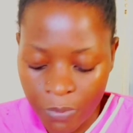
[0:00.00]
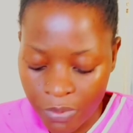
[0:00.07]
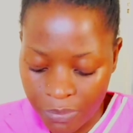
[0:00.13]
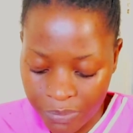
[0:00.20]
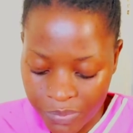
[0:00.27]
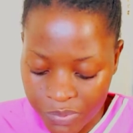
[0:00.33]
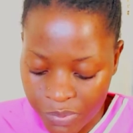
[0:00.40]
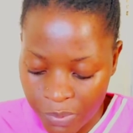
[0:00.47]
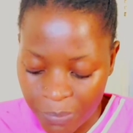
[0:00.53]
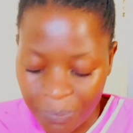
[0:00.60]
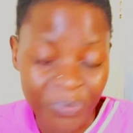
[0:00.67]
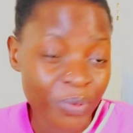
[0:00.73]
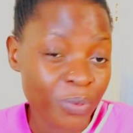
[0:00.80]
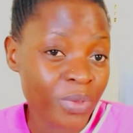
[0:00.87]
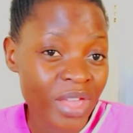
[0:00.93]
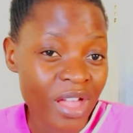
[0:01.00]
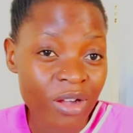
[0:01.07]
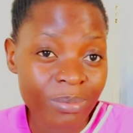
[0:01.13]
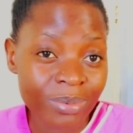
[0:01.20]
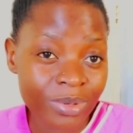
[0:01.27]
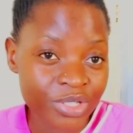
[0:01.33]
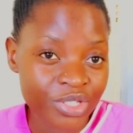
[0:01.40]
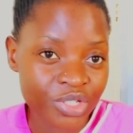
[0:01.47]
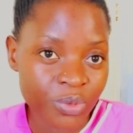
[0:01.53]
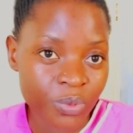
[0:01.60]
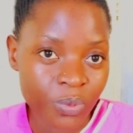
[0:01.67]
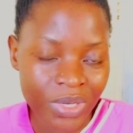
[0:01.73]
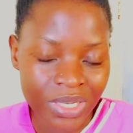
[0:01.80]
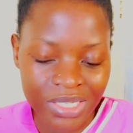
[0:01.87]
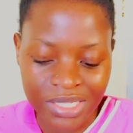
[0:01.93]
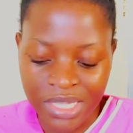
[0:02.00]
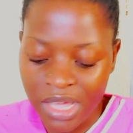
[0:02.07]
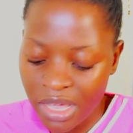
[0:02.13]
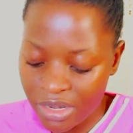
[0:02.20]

warm. So we are approaching winter,